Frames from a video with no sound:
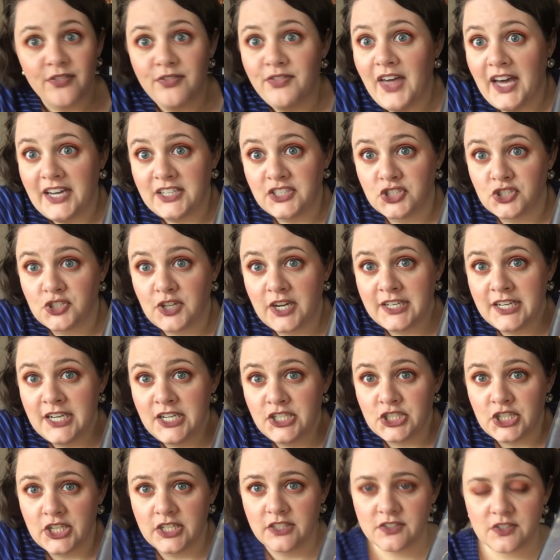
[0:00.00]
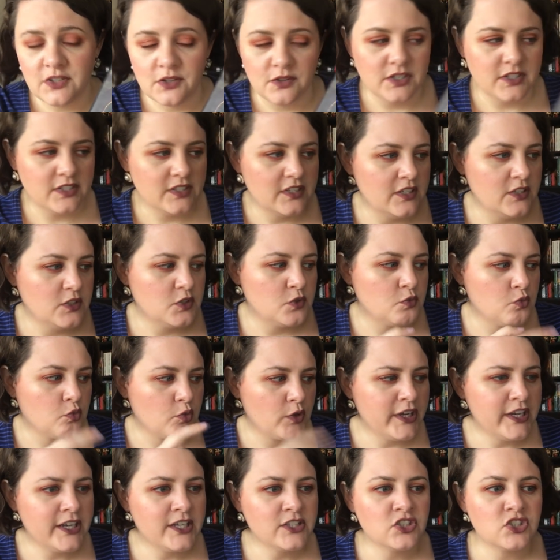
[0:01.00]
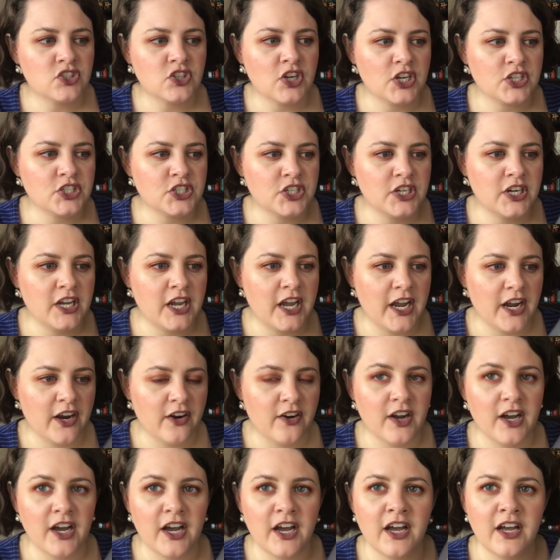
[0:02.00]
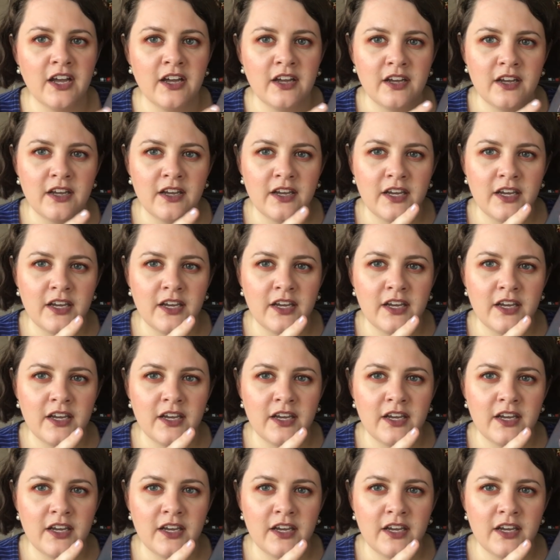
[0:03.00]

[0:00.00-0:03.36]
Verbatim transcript: That is Dread Nation. So this is Reconstruction era